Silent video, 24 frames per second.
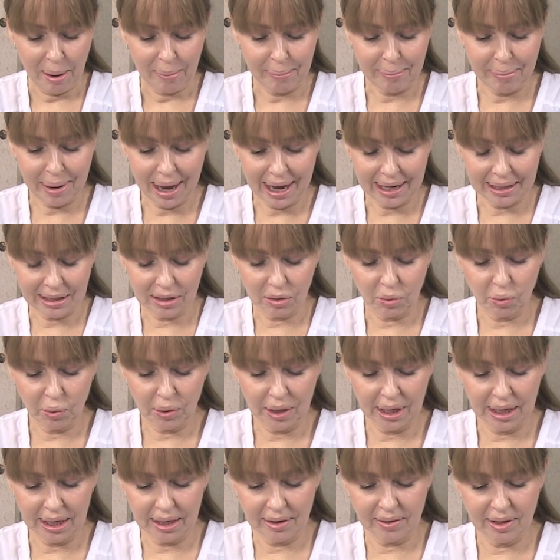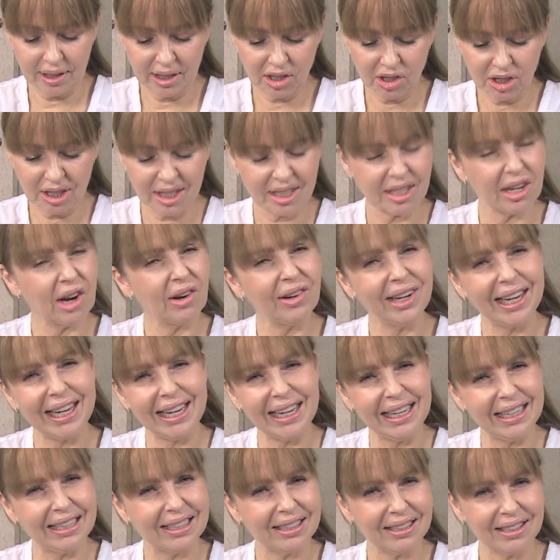but there's just no
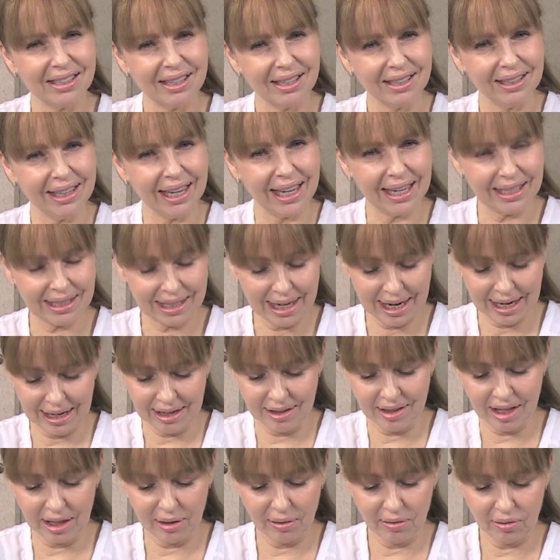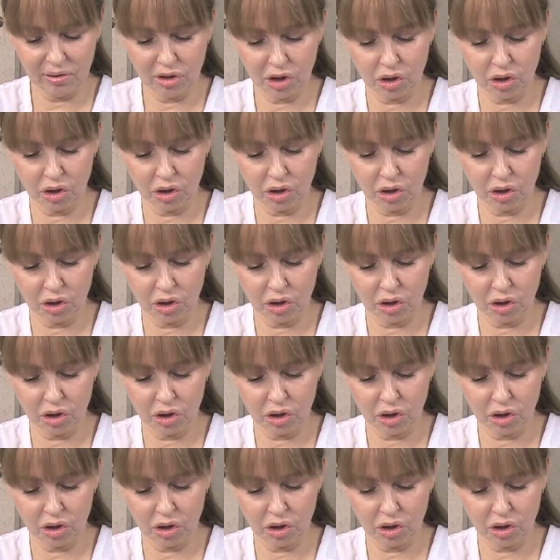need to let anything